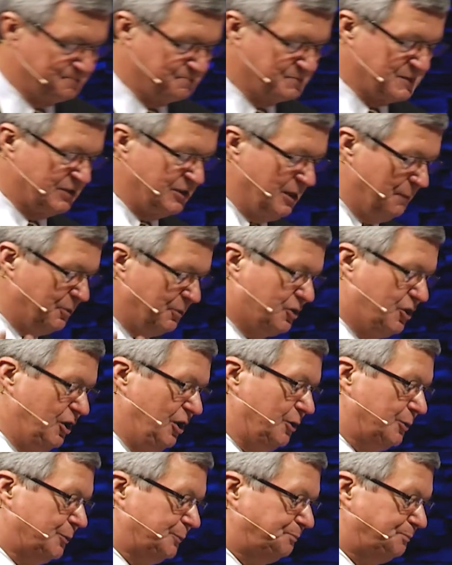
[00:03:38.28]
Number
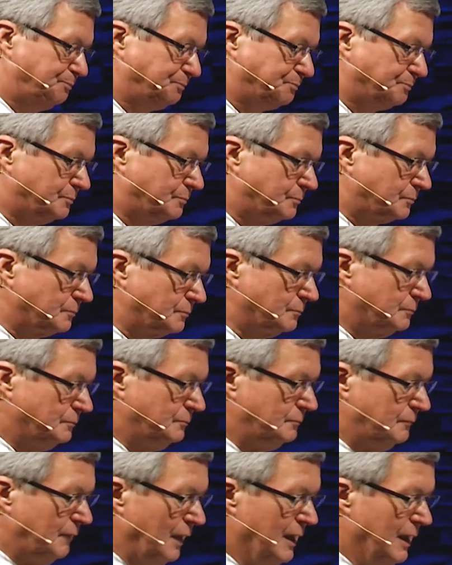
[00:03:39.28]
two,
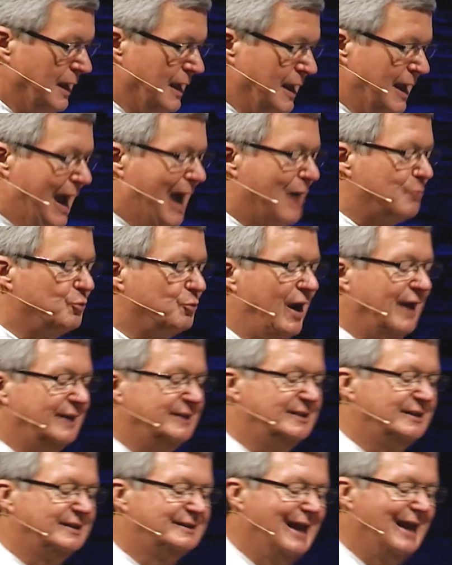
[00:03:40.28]
I'm
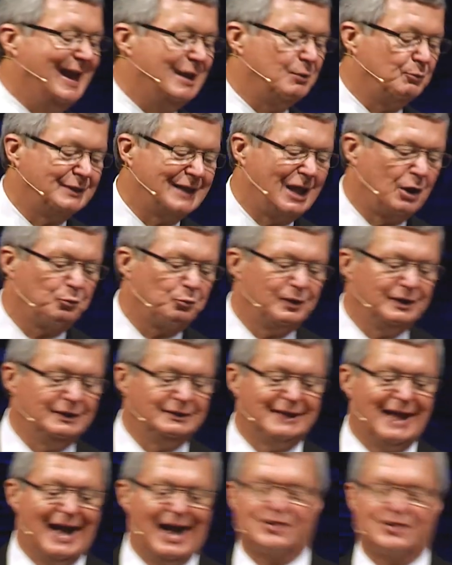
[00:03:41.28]
ready to date when I
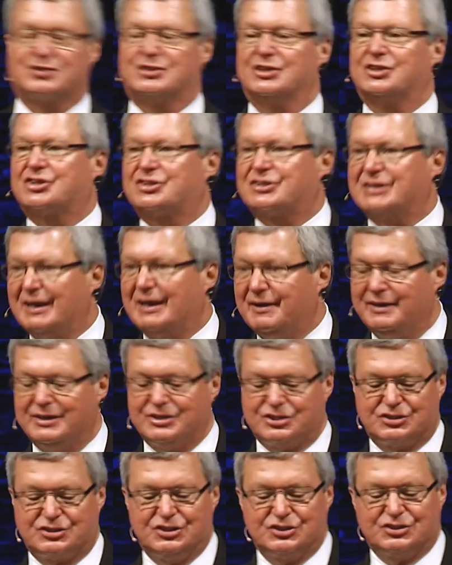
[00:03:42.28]
realize the
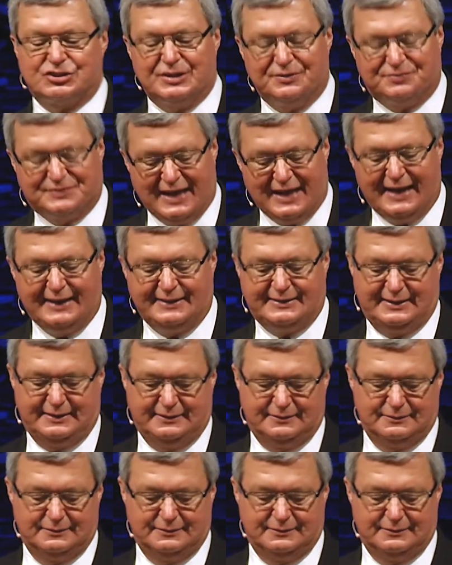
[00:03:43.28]
seriousness of dating